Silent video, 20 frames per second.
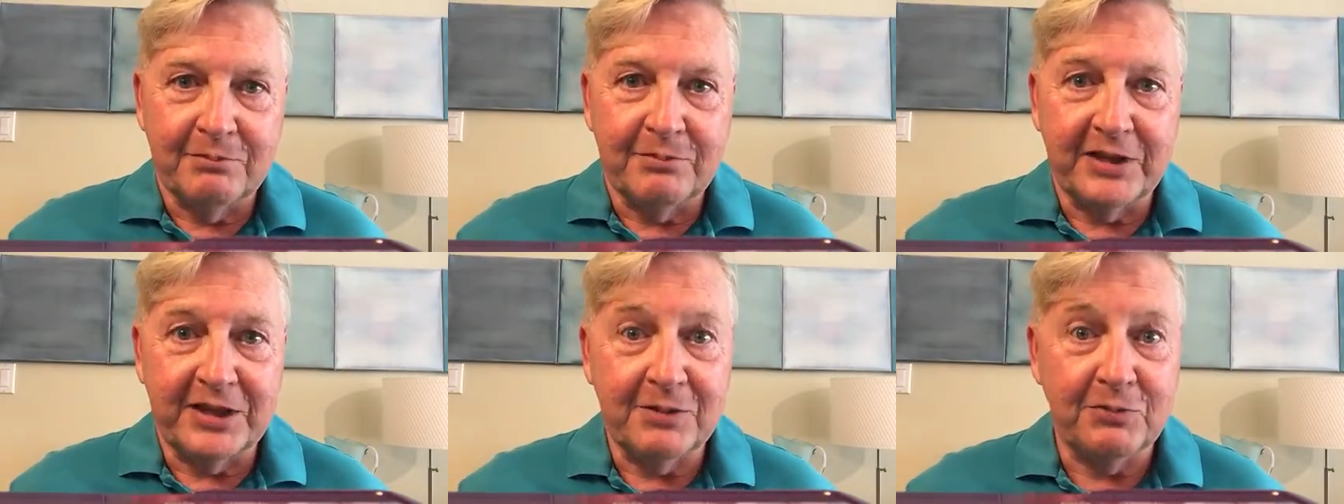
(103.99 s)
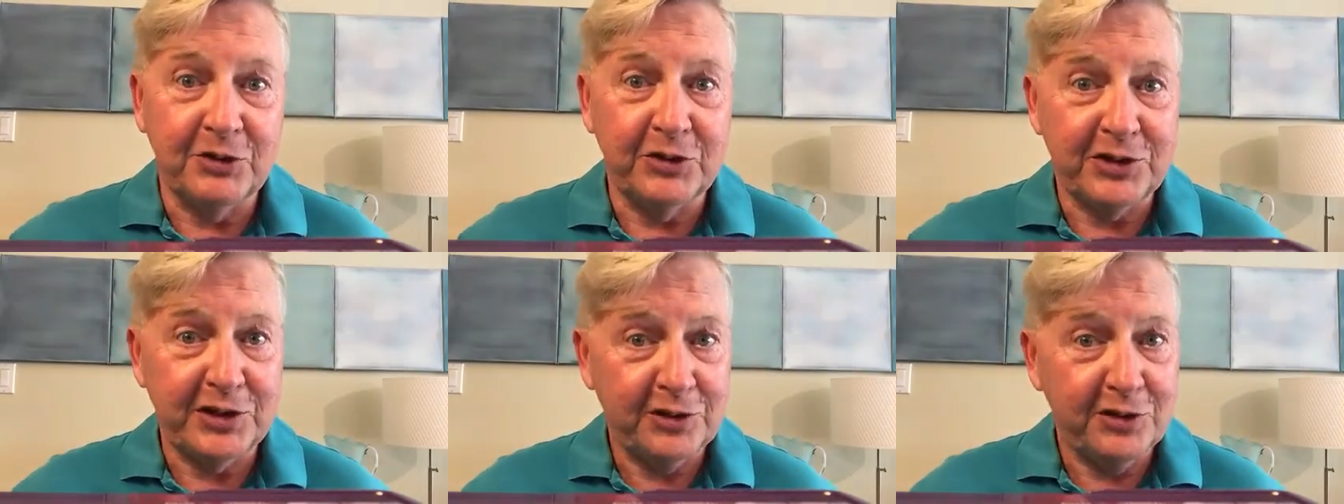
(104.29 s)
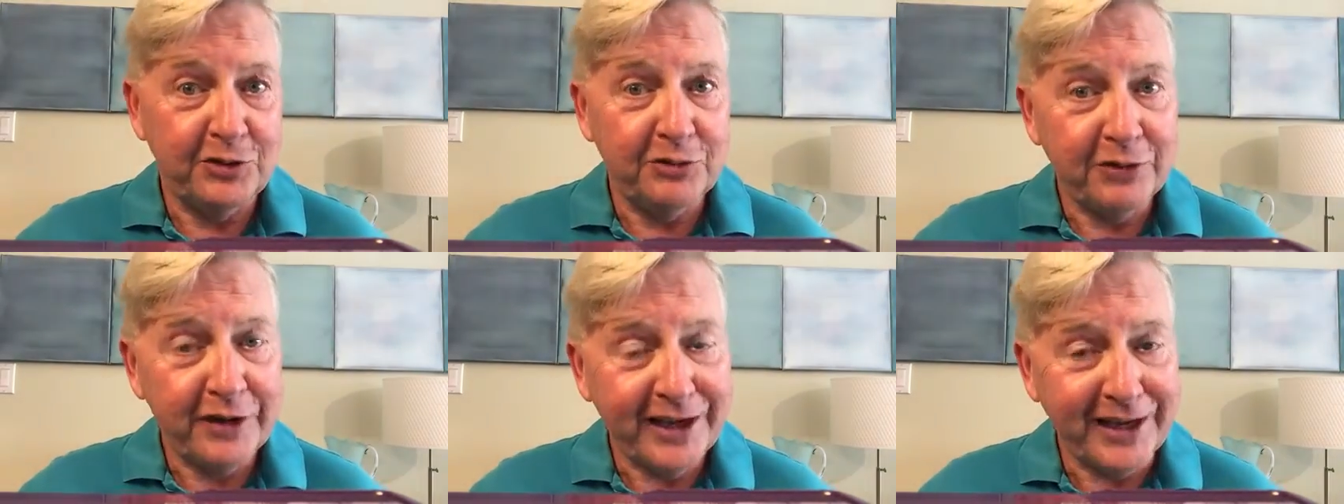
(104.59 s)
But the most
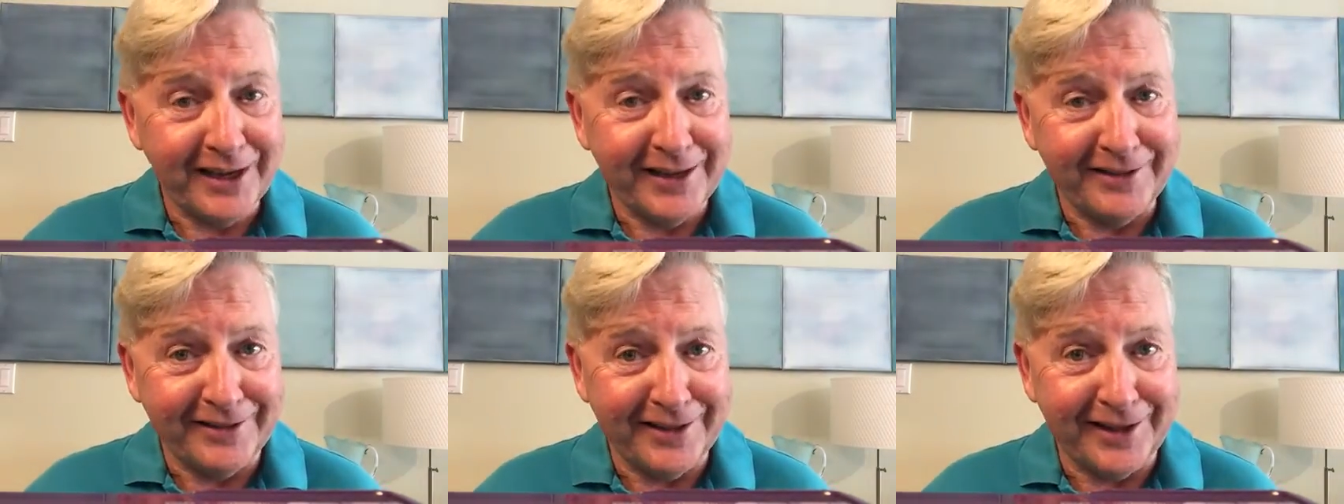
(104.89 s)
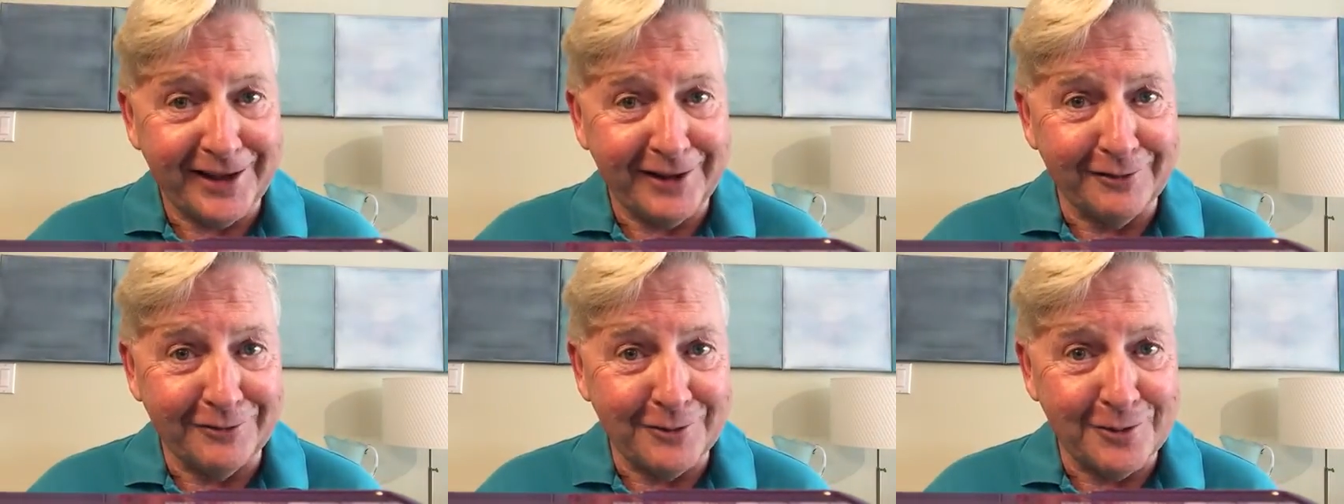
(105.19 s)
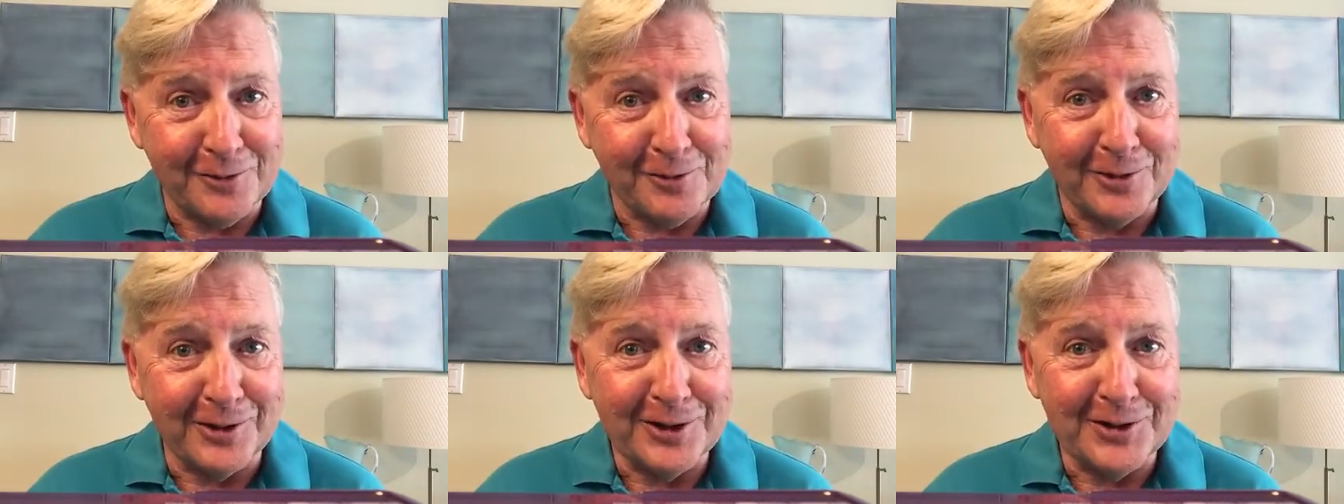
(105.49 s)
intriguing thing, of
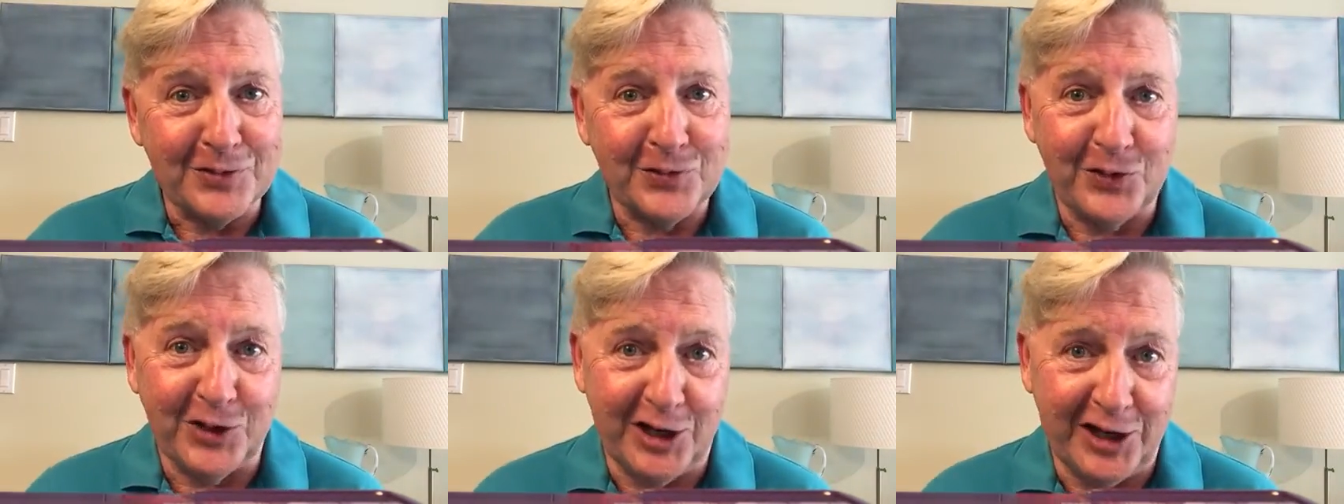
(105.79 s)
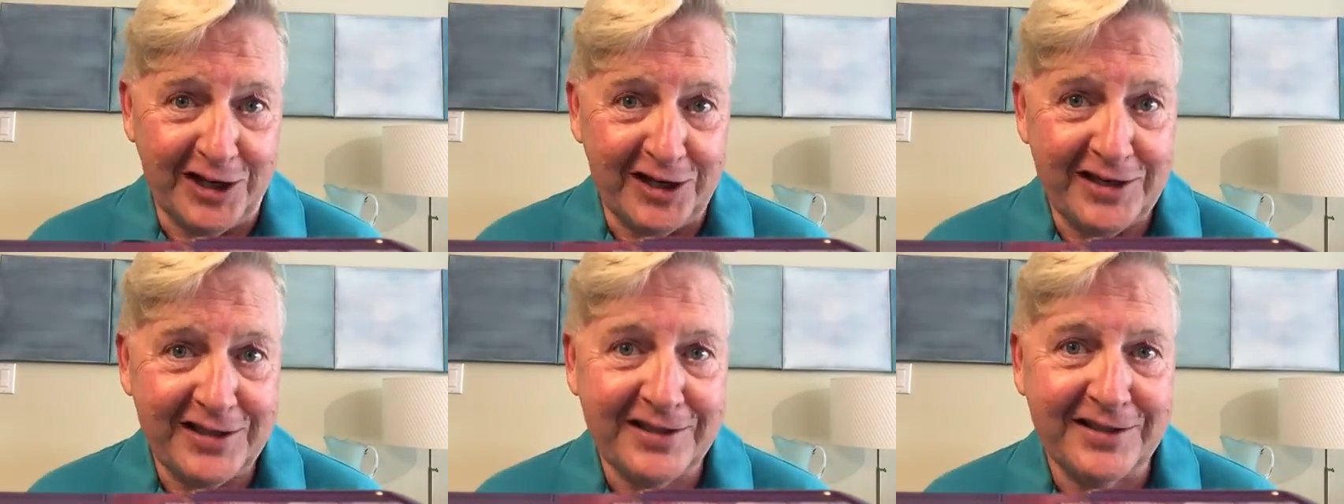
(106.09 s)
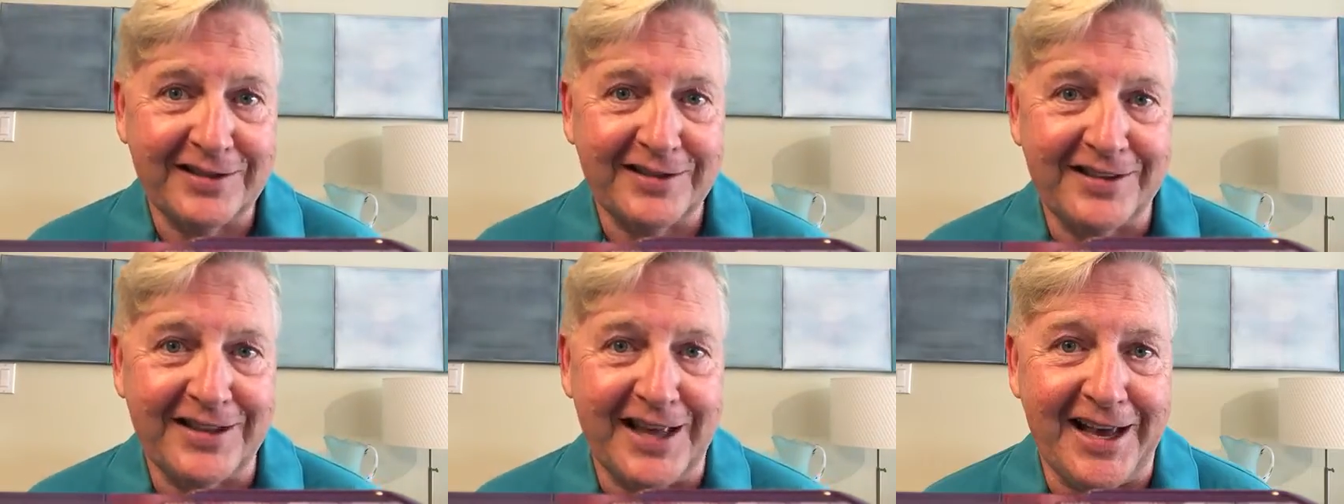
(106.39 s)
course,
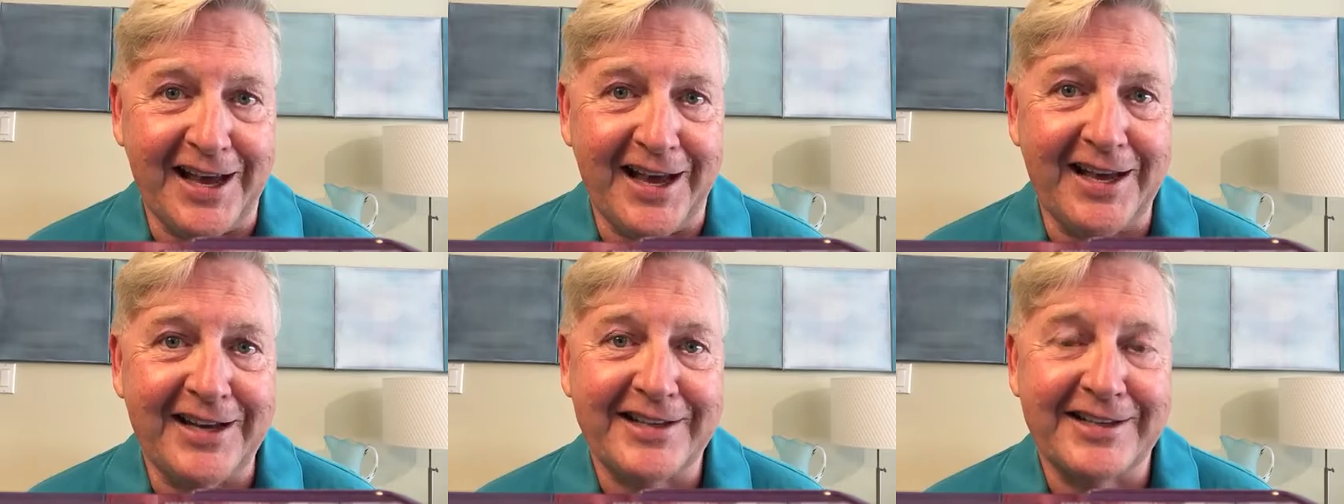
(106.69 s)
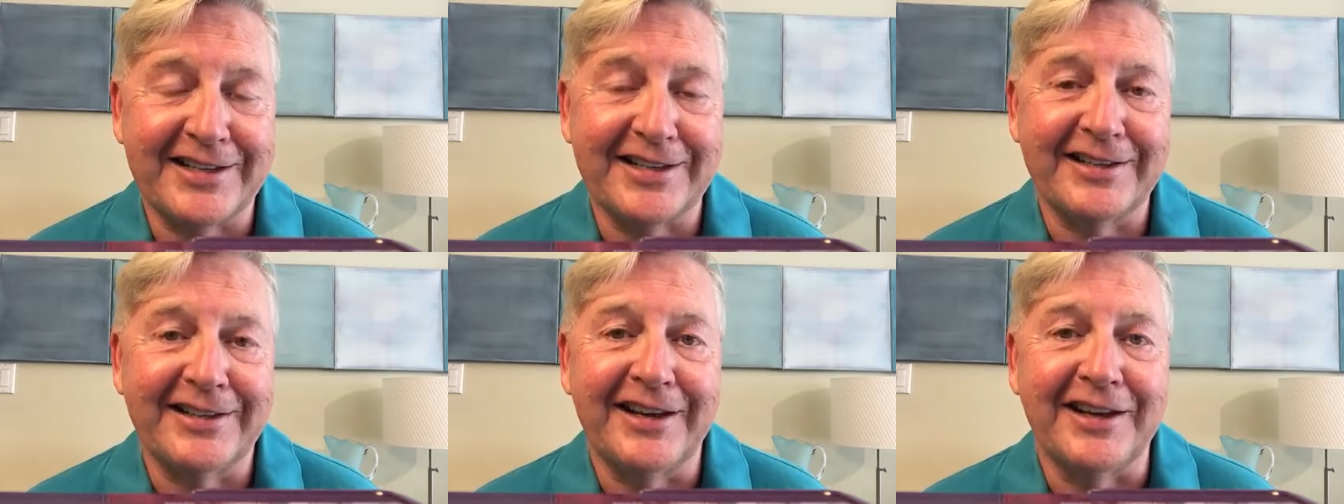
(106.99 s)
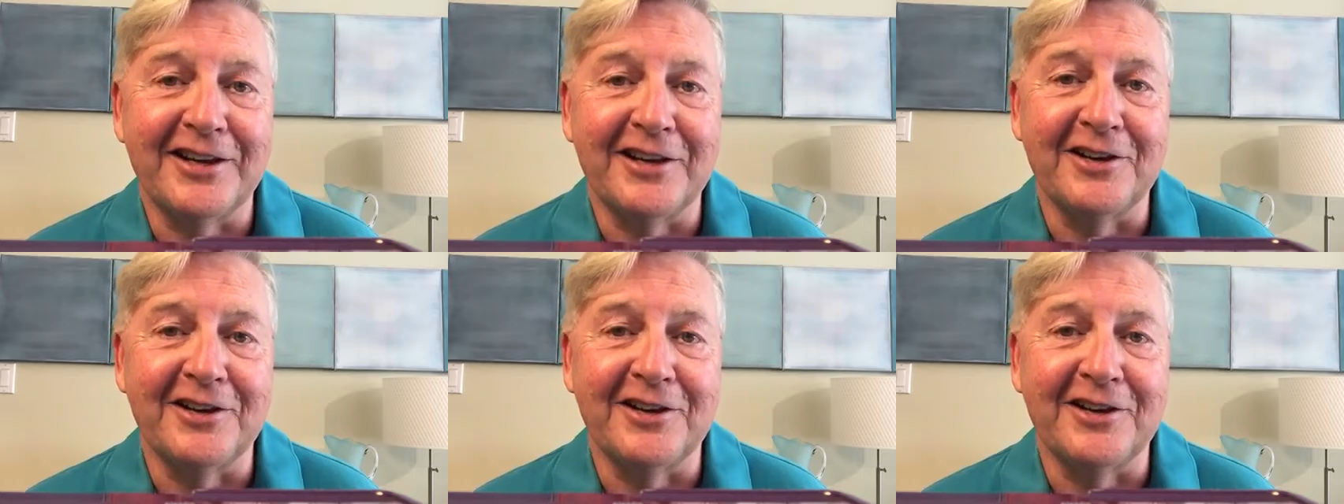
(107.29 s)
was that